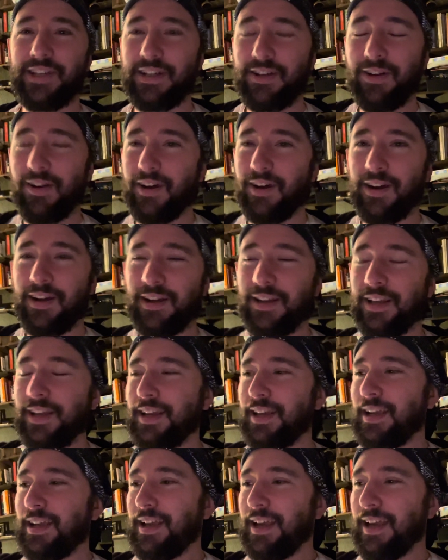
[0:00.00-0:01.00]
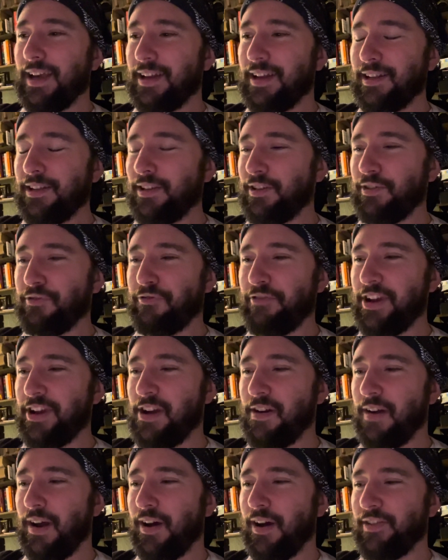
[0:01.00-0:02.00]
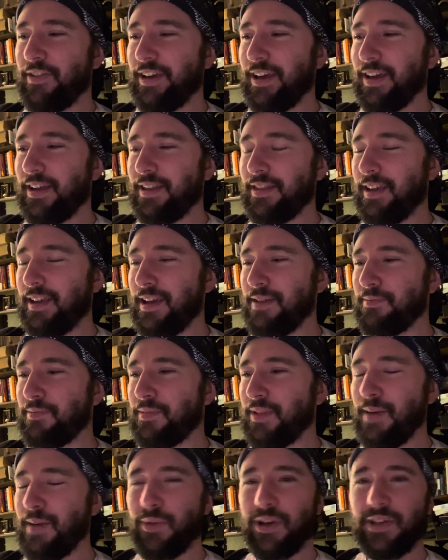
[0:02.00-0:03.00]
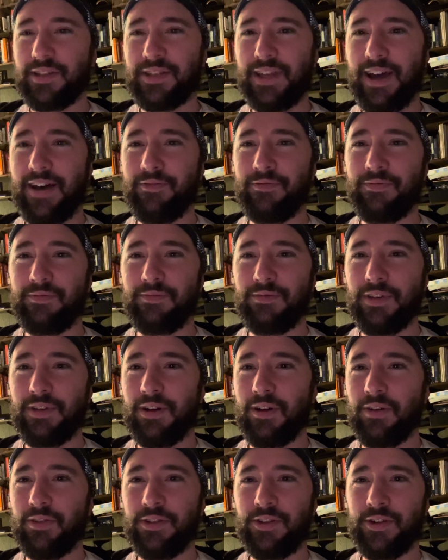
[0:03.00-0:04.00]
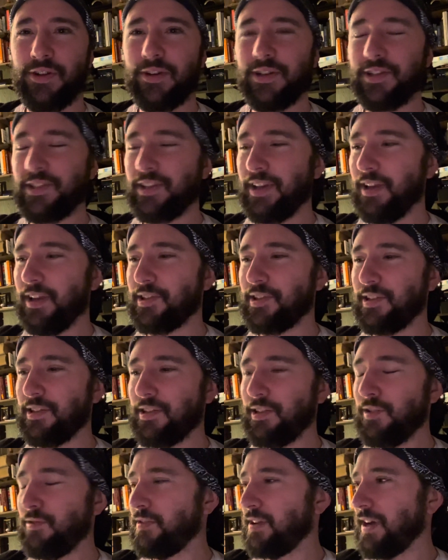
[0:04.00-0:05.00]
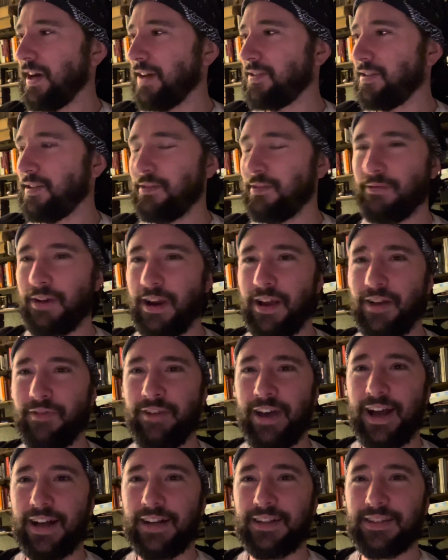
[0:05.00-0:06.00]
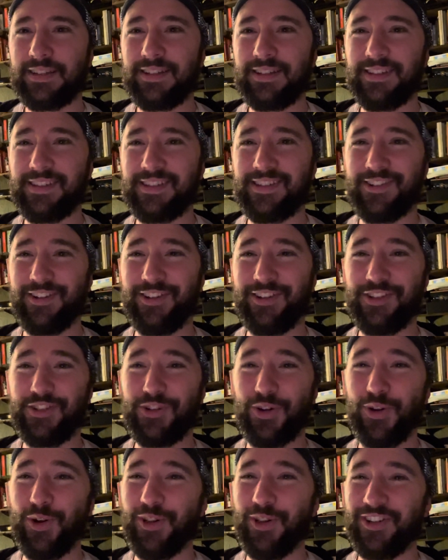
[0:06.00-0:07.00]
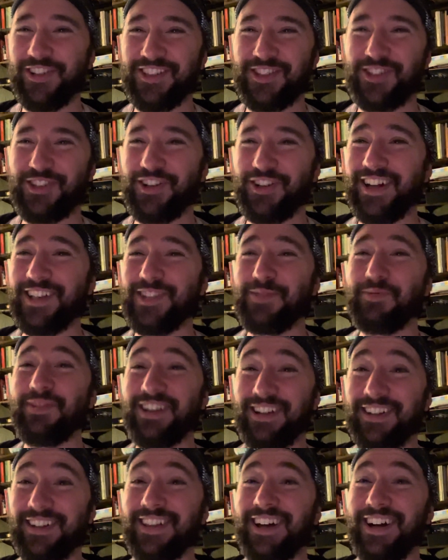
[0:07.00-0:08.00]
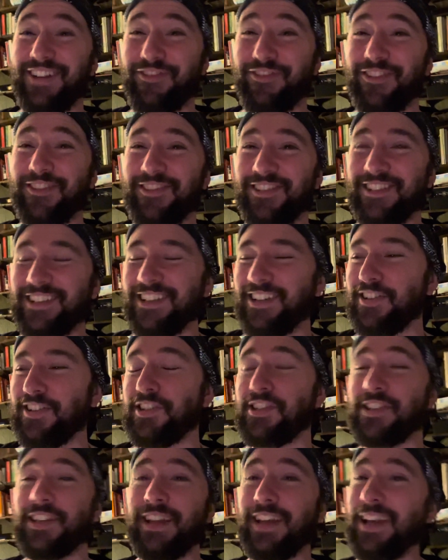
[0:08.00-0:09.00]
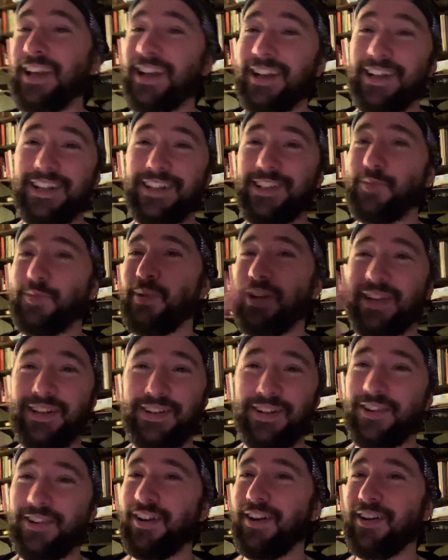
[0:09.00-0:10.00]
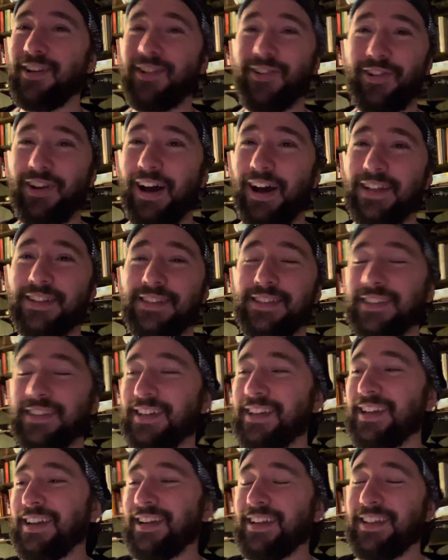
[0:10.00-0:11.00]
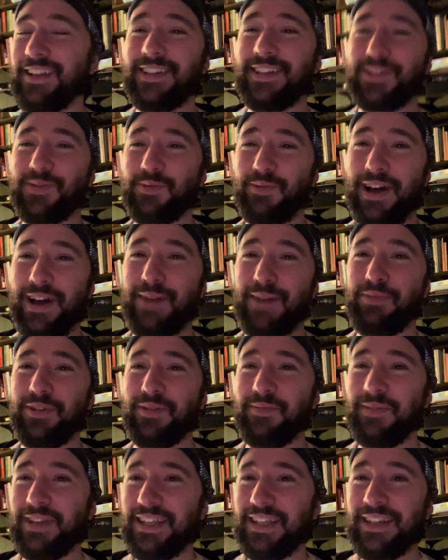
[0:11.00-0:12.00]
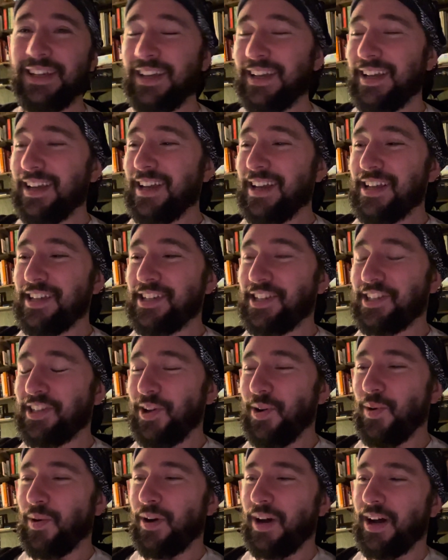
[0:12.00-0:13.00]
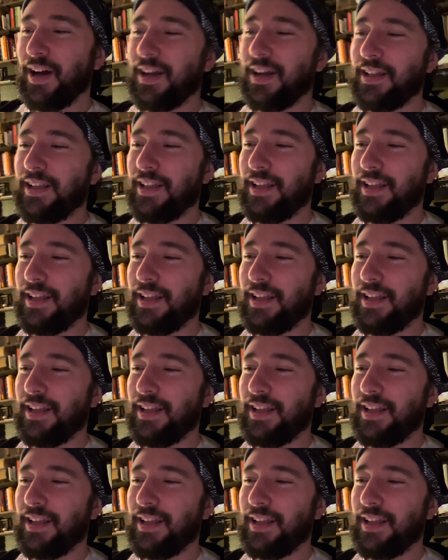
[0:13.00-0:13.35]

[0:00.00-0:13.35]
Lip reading: car, and you figure out that they must have, the Duracells, and you've got the Rayovacs because their controller is transmitting a lot further than yours, and it's making your car go nuts. That's what happened to me. So,